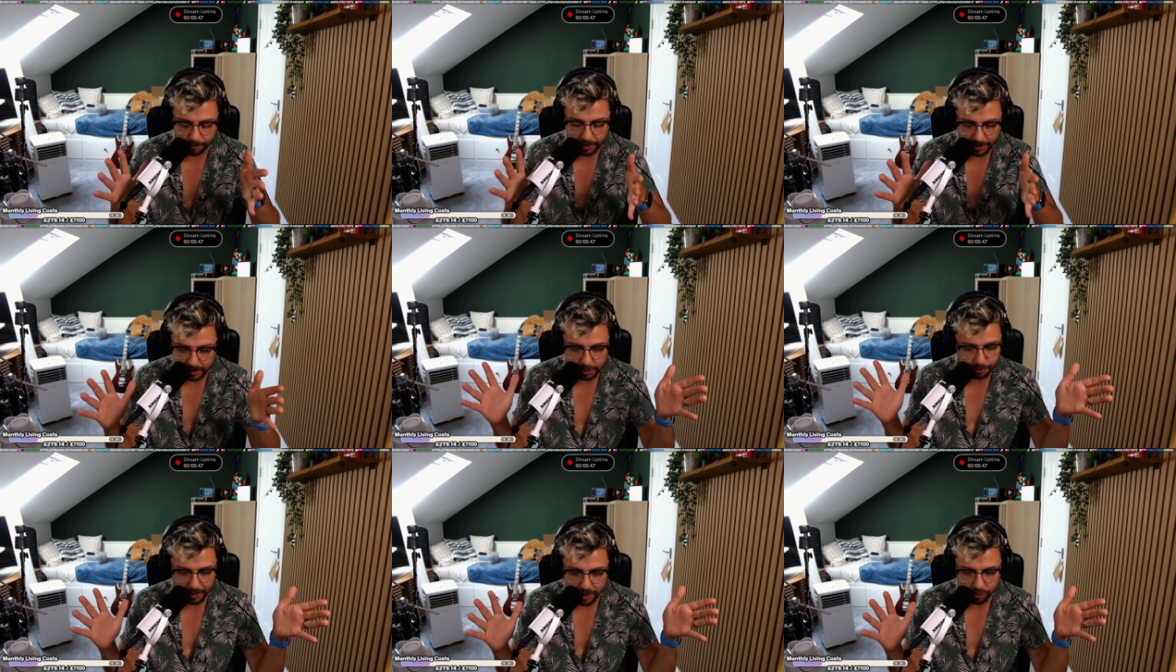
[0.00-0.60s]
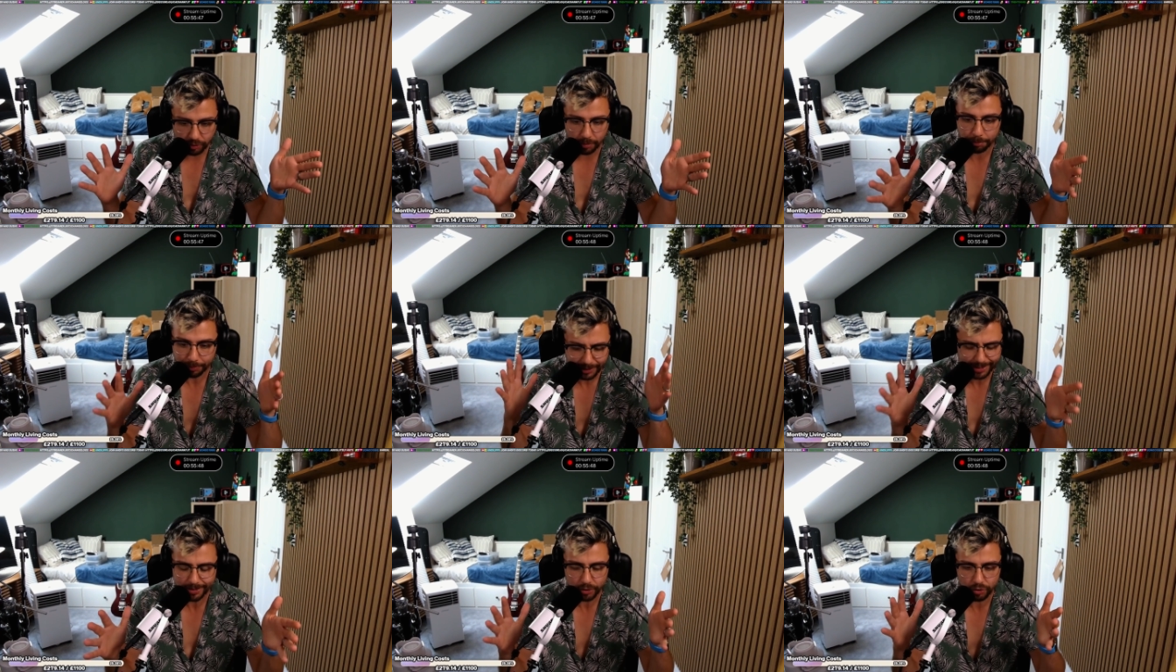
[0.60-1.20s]
his Patreon,
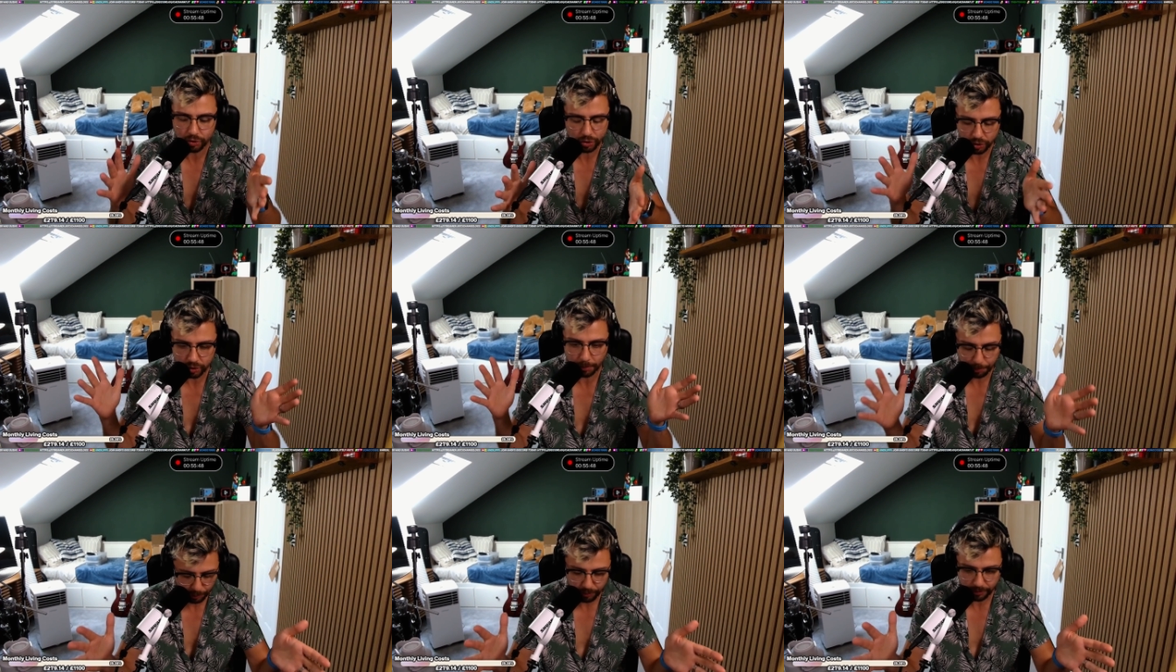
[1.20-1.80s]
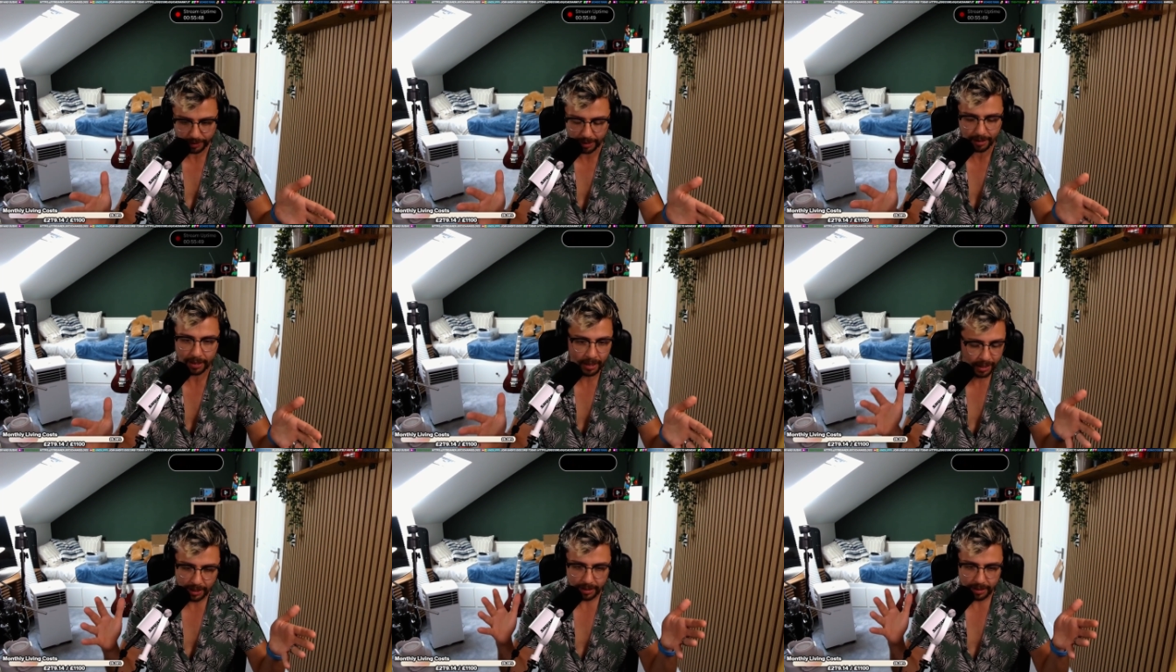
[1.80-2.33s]
please just support it.